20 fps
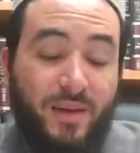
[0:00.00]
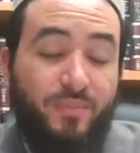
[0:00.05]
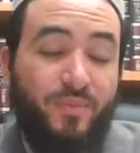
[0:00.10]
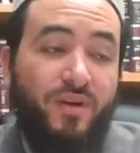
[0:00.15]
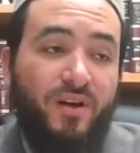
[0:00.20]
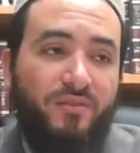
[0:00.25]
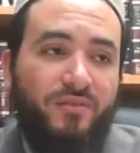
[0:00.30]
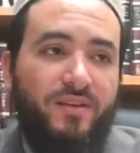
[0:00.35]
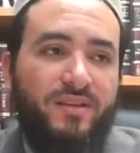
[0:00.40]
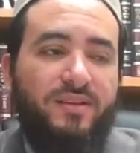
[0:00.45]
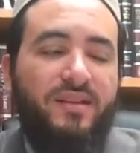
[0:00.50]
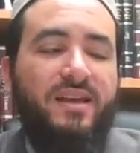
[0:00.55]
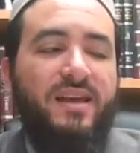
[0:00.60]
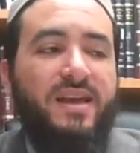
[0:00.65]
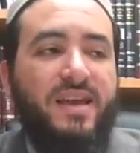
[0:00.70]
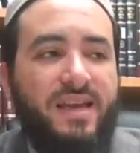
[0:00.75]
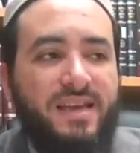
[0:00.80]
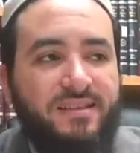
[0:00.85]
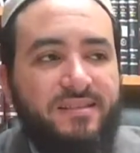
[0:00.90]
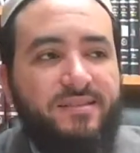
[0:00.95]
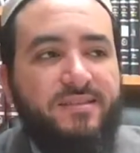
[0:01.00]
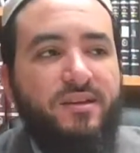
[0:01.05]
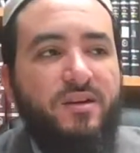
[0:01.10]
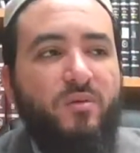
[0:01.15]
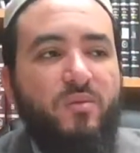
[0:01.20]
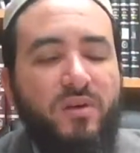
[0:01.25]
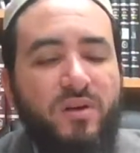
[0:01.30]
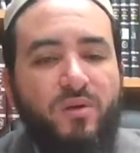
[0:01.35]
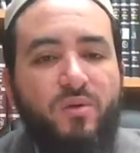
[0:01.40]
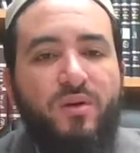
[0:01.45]
prophet is
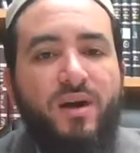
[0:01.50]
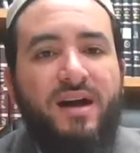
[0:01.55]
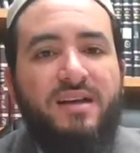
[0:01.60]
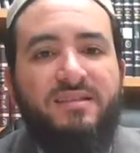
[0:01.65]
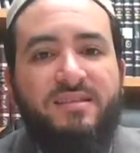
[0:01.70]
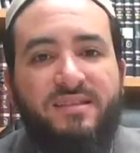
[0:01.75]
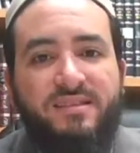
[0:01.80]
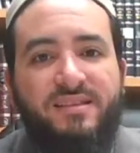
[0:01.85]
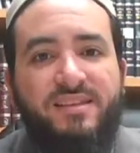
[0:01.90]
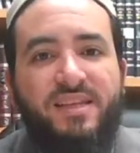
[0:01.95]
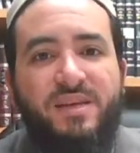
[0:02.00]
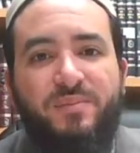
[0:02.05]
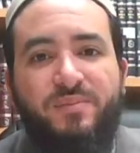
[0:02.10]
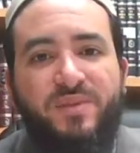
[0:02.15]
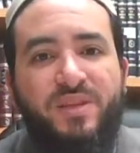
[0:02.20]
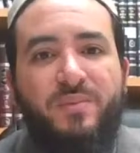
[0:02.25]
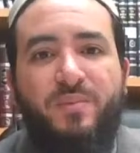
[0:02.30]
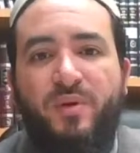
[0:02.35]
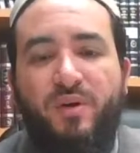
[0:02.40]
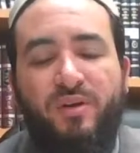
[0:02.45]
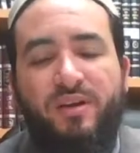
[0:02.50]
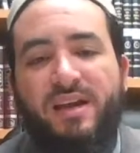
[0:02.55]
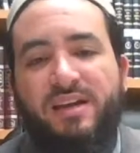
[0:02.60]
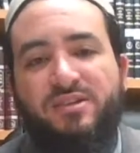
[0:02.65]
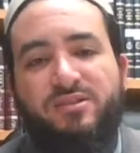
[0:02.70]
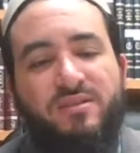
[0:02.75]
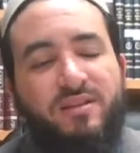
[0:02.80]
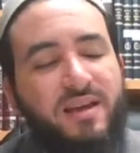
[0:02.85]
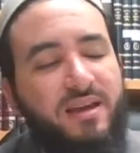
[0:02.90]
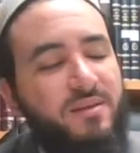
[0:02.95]
someone who has a deep
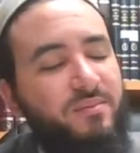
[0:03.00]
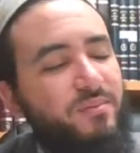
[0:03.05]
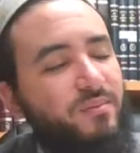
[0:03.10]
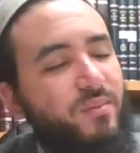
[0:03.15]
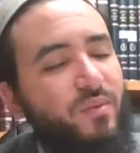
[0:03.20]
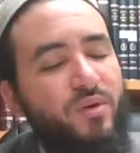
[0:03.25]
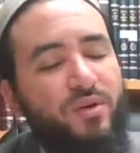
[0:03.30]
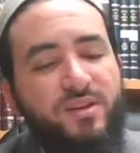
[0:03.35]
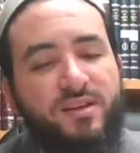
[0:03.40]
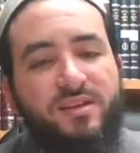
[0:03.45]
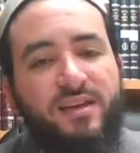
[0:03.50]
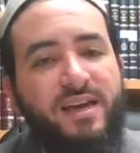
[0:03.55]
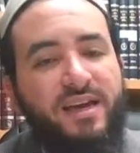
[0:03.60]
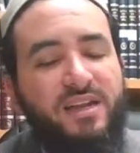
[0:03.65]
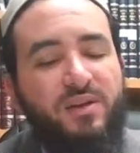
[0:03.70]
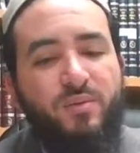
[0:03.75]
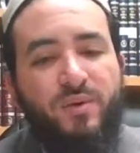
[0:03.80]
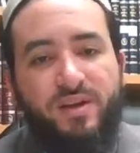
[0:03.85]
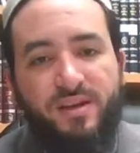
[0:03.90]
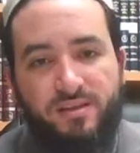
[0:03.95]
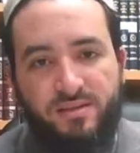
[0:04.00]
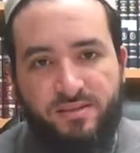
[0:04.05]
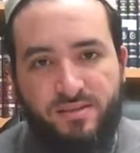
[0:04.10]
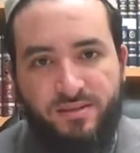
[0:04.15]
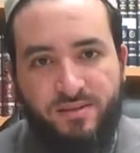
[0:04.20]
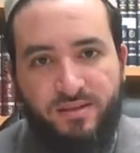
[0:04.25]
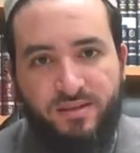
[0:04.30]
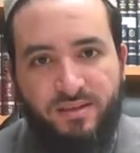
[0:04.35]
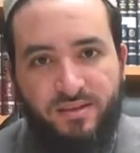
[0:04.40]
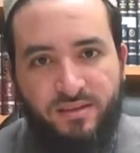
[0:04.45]
connection, like more than anyone else.